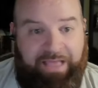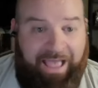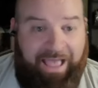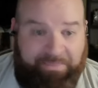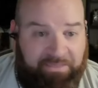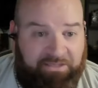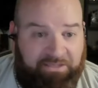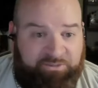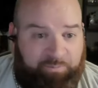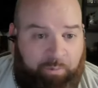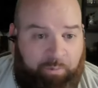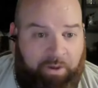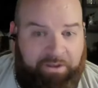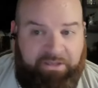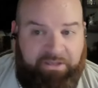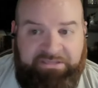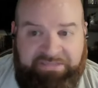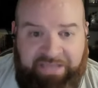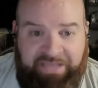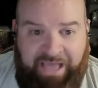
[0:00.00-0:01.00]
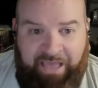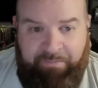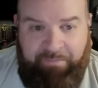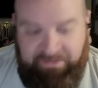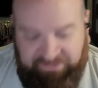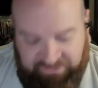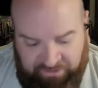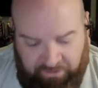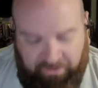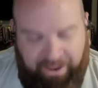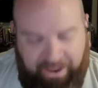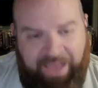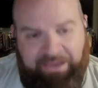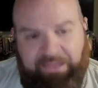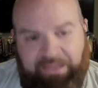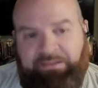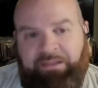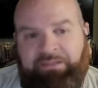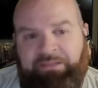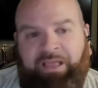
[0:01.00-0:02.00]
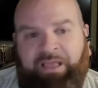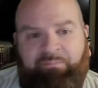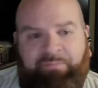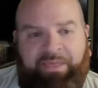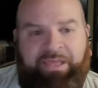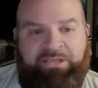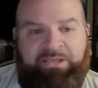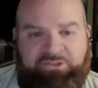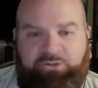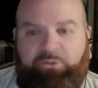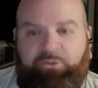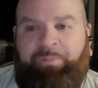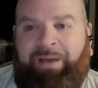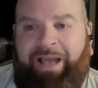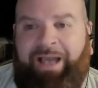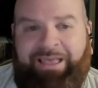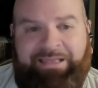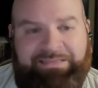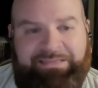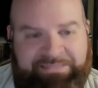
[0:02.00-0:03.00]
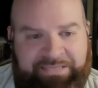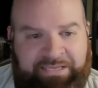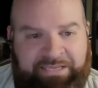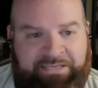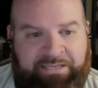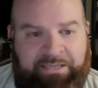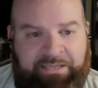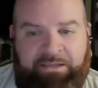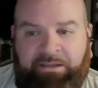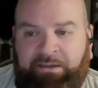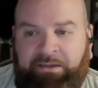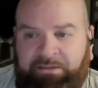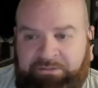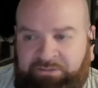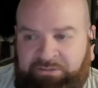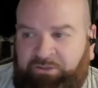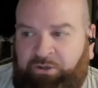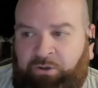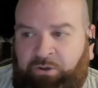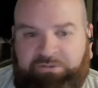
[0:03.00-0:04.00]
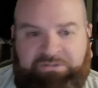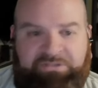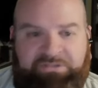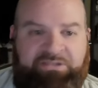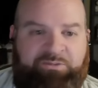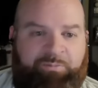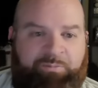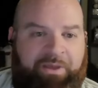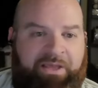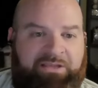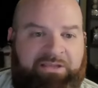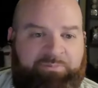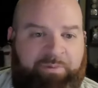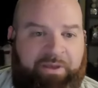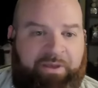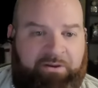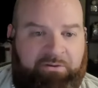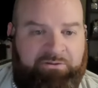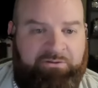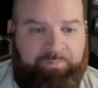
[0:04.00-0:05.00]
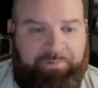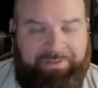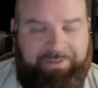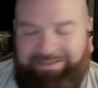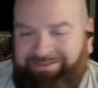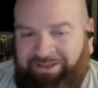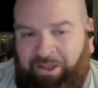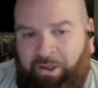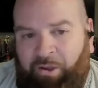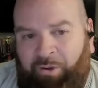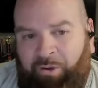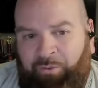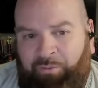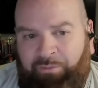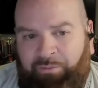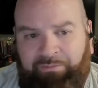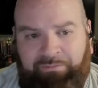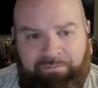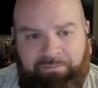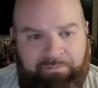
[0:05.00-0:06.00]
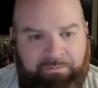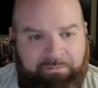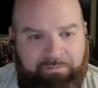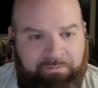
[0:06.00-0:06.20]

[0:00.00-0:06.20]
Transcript: At this point in time, is there anything that makes you buy a ticket to go see Paige Bueckers play? No.